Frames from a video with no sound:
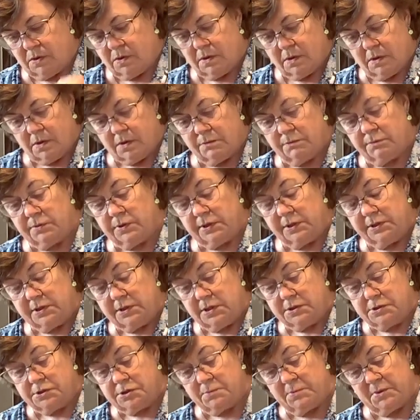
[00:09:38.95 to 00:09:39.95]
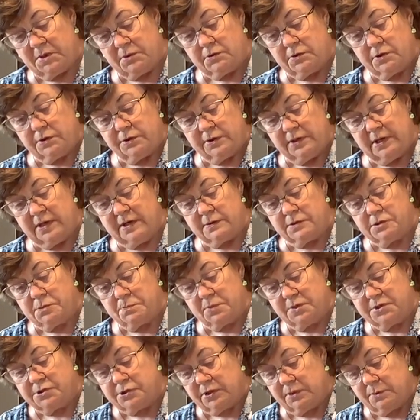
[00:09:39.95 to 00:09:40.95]
It really does smell good now,
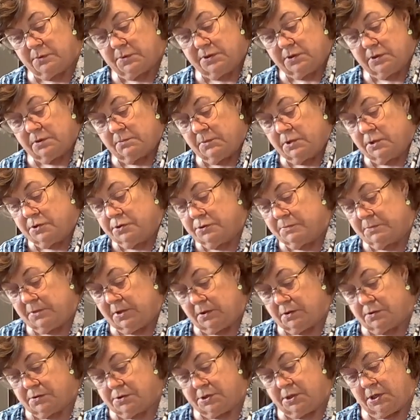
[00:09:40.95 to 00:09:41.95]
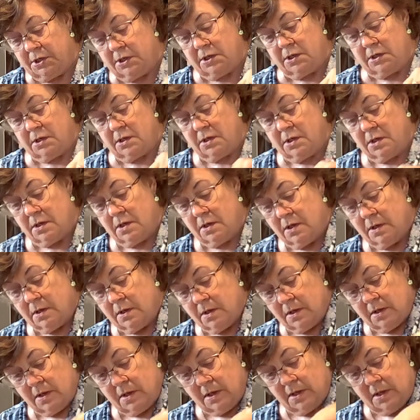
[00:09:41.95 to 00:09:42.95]
especially with the marshmallows in it.
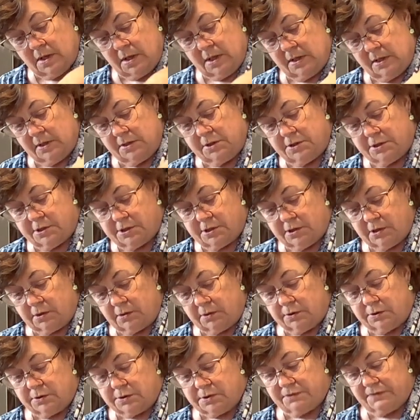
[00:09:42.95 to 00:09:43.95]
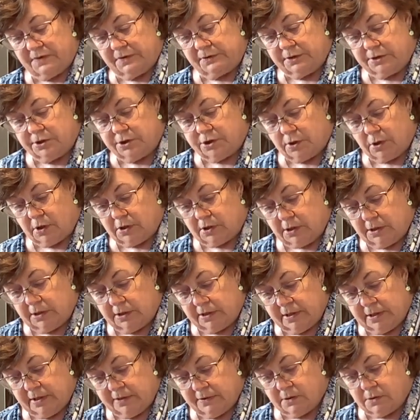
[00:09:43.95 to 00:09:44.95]
It still looks very
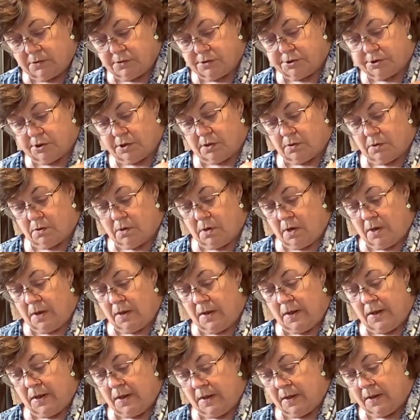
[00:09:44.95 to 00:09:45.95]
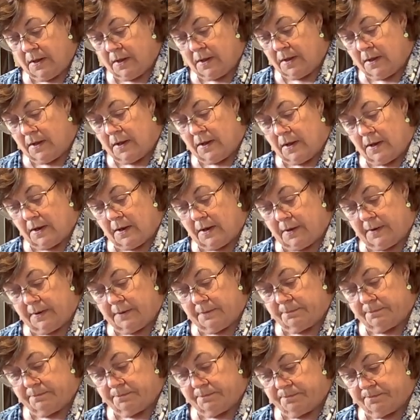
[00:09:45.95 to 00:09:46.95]
chocolatey though, so
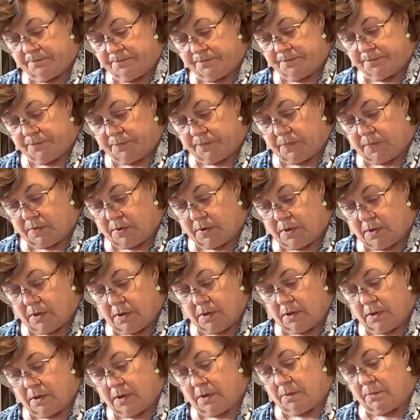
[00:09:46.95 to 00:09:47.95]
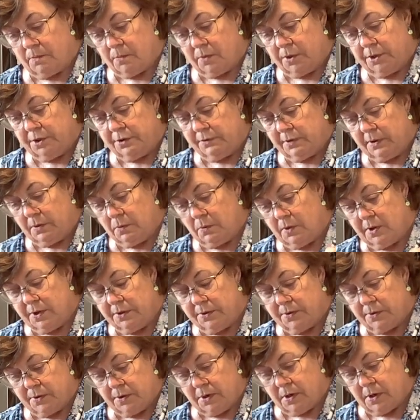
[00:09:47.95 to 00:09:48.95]
I'm wondering
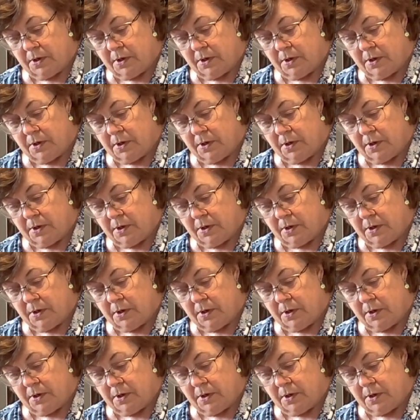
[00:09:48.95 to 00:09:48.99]
whether